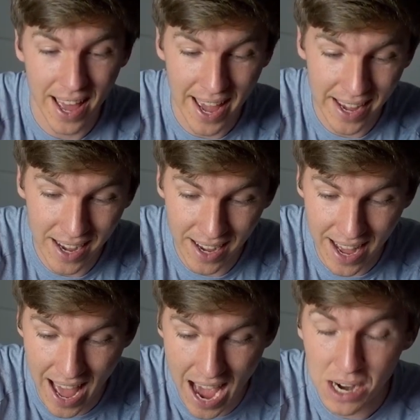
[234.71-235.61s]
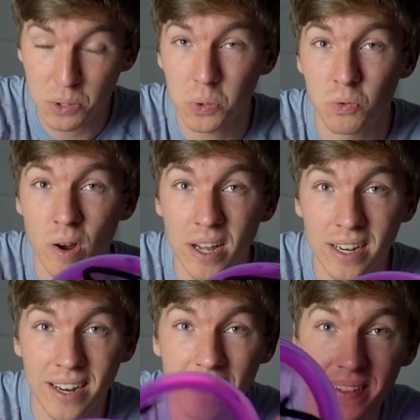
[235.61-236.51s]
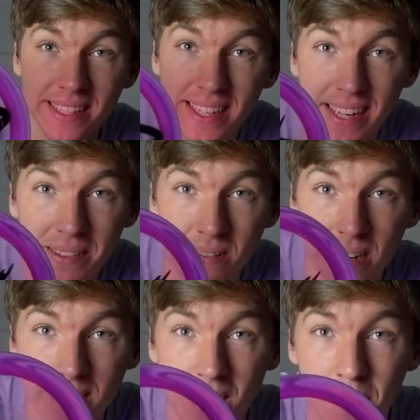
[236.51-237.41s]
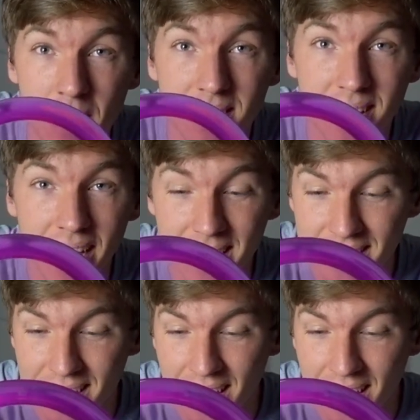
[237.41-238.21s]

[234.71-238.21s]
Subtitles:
a actual run of these DD3s on my site.